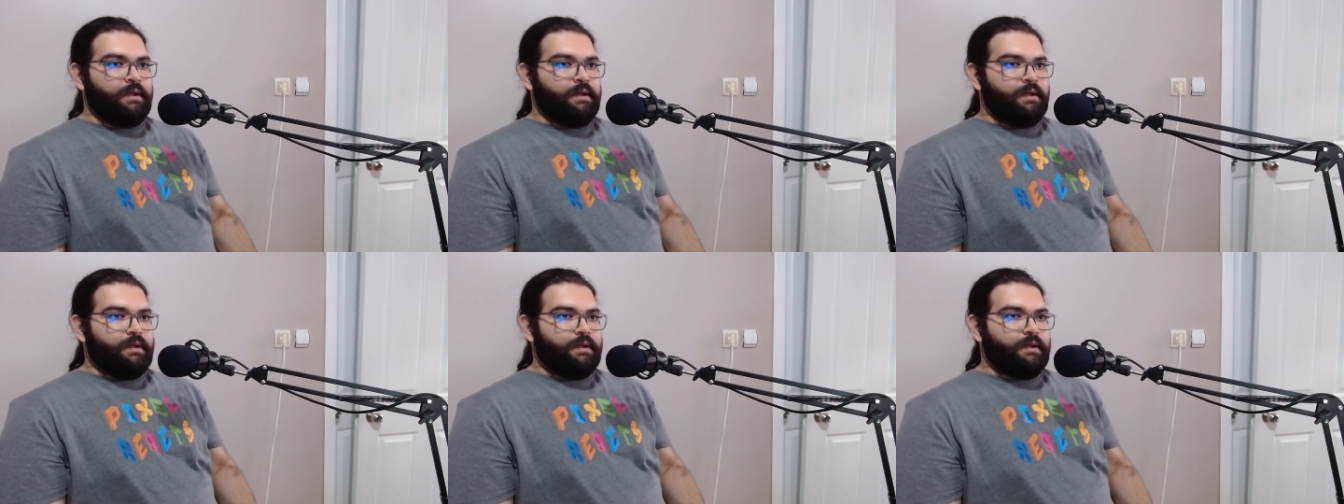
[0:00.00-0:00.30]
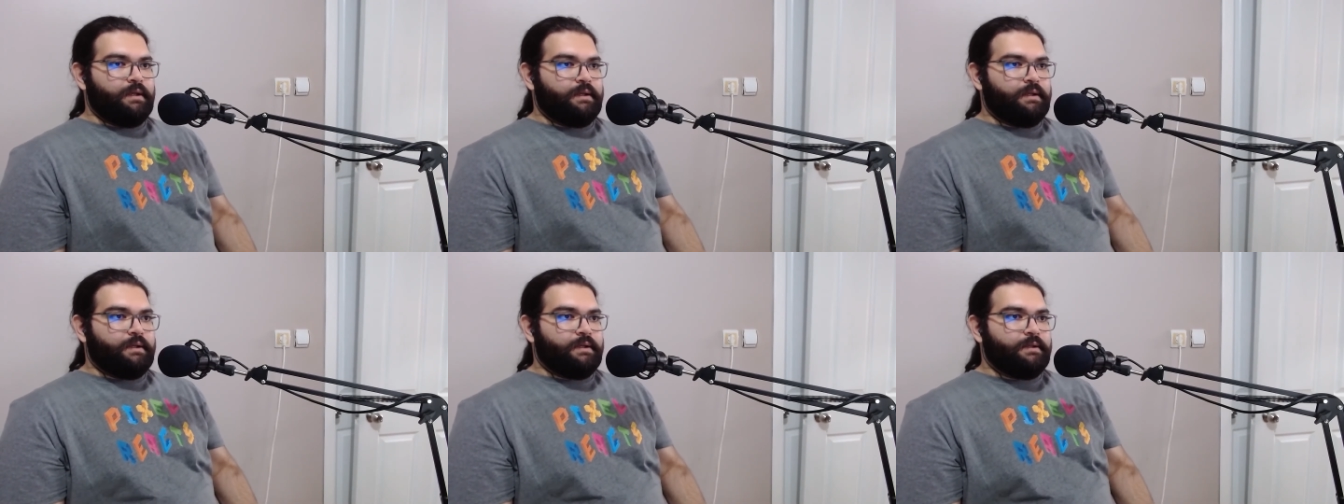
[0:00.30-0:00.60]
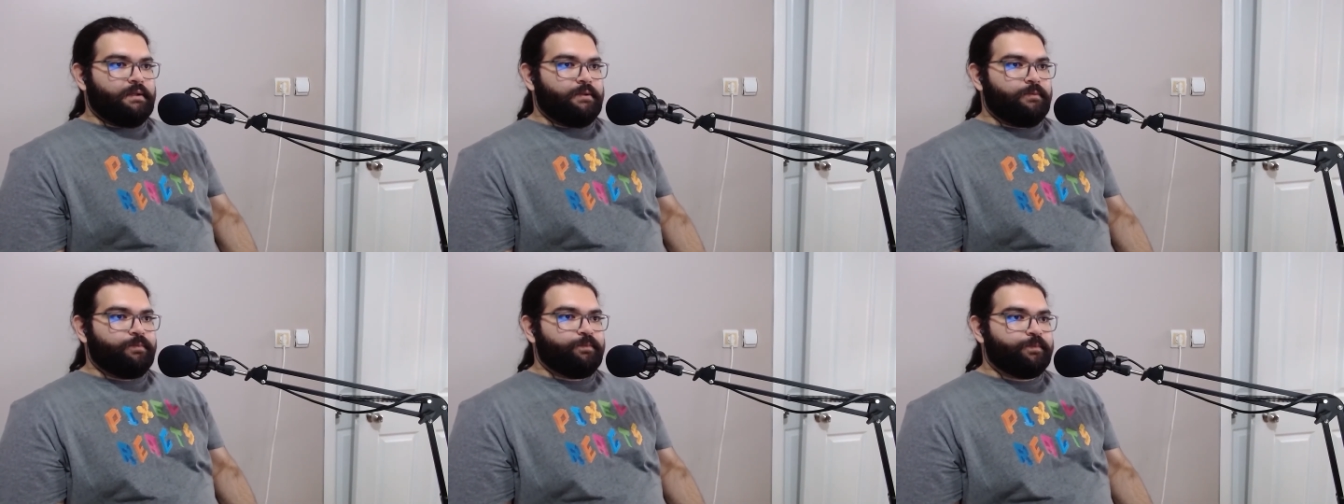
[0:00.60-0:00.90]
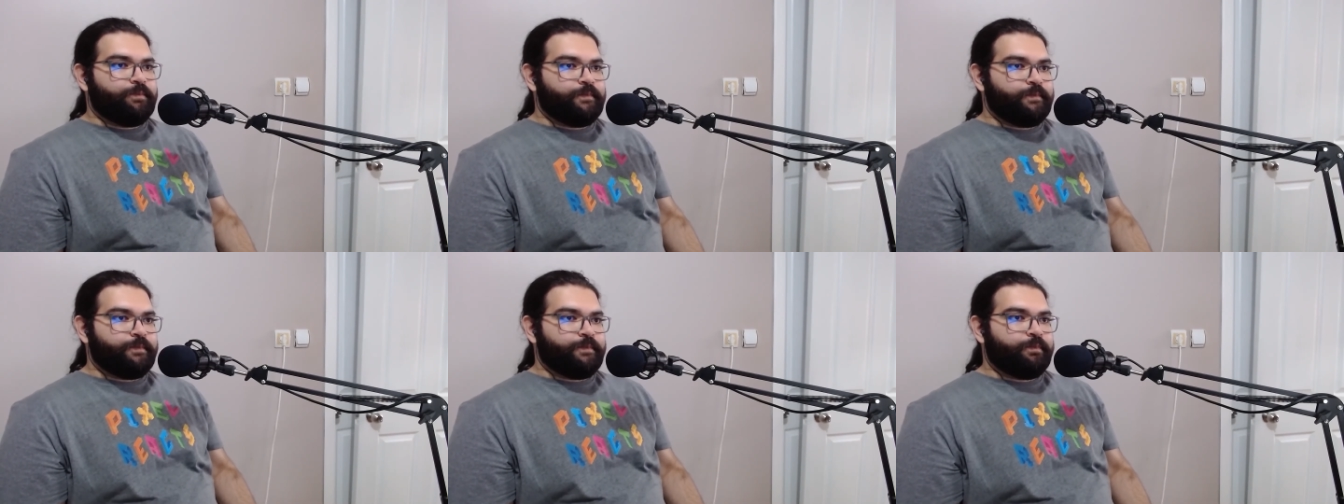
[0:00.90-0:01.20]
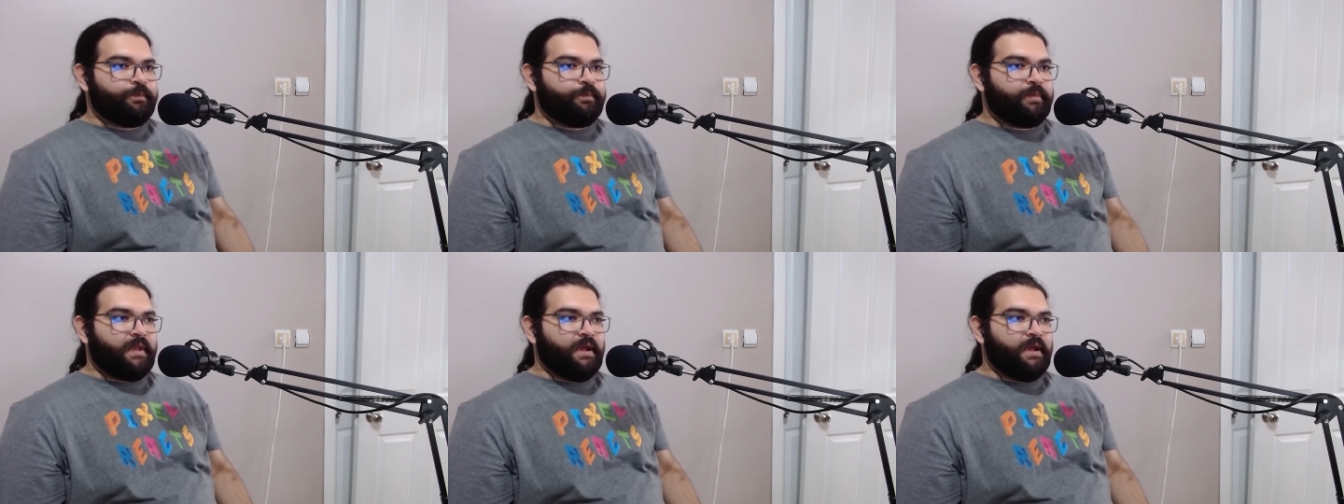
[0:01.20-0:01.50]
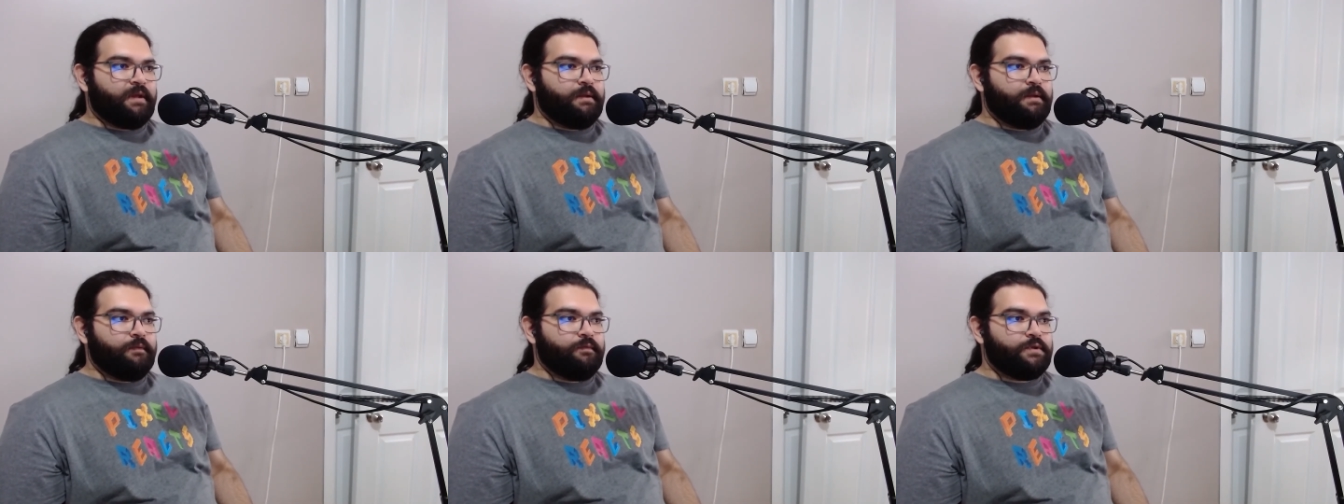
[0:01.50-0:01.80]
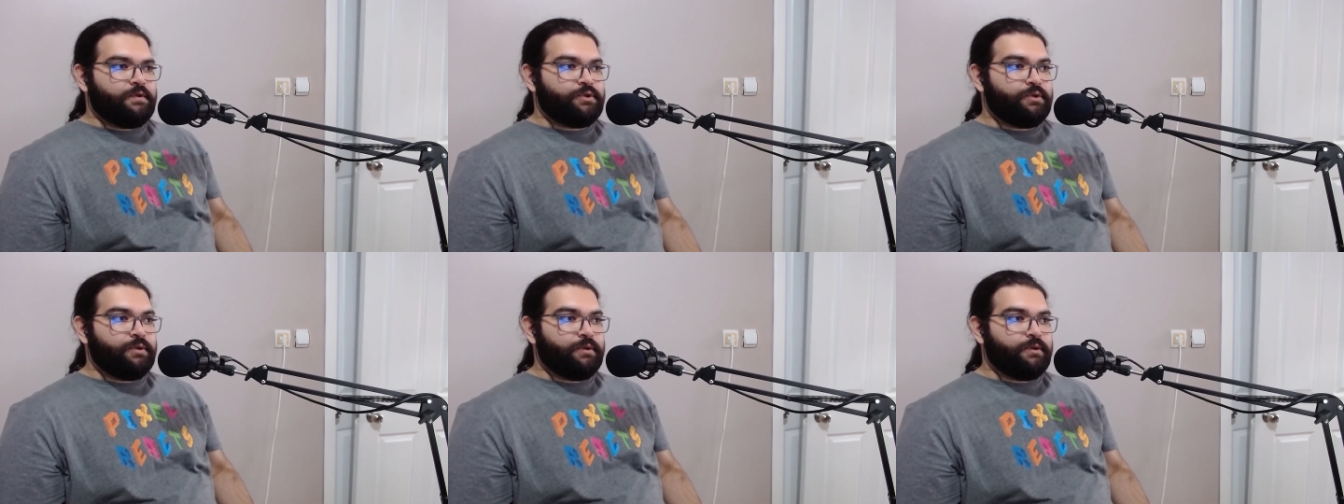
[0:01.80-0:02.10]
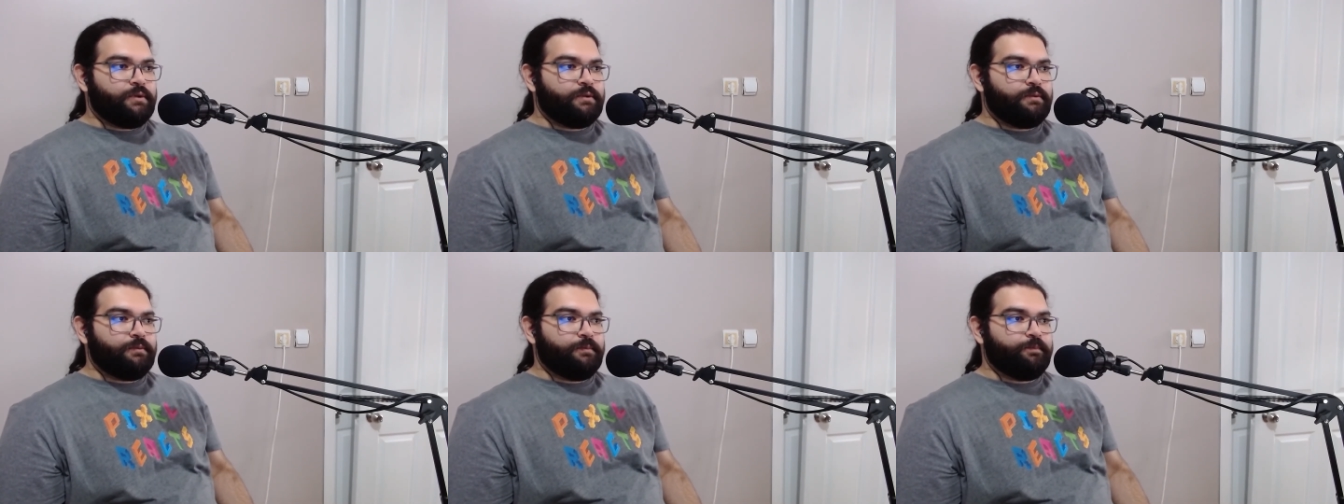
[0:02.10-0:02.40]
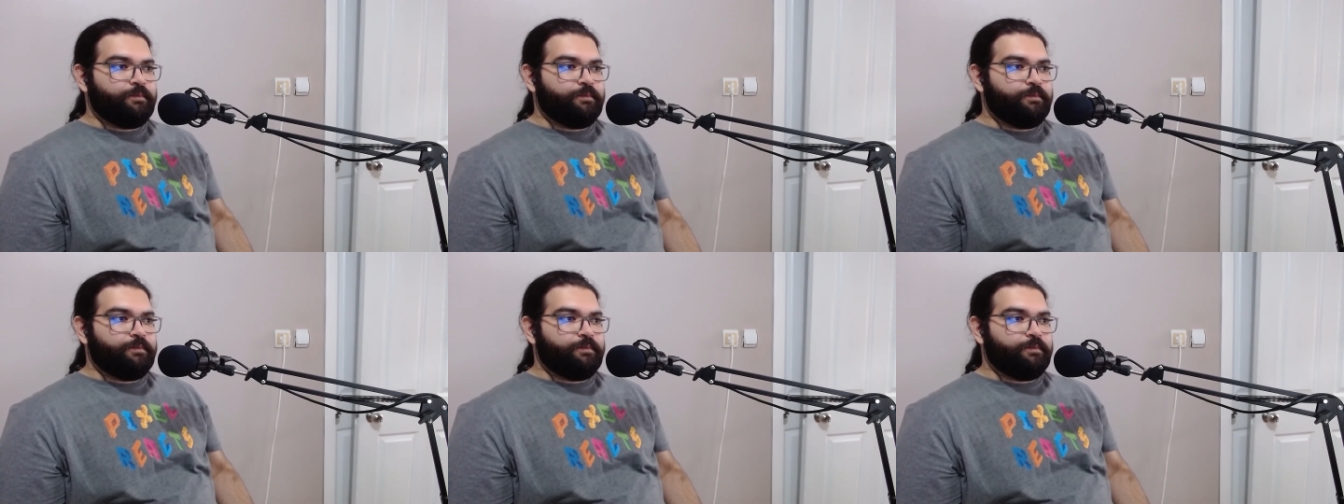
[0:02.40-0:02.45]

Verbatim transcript: And then we saw